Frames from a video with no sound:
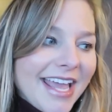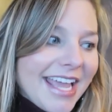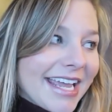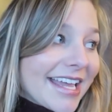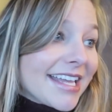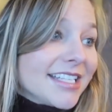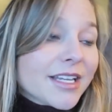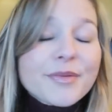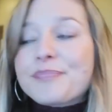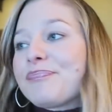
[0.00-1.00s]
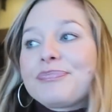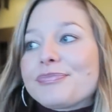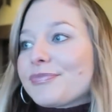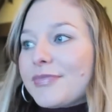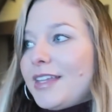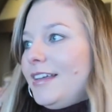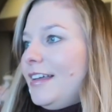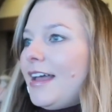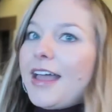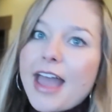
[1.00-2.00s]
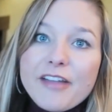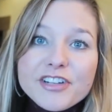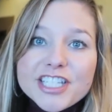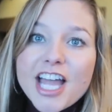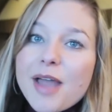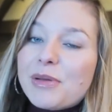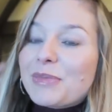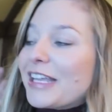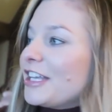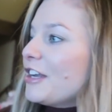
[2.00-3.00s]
And every time I'm like,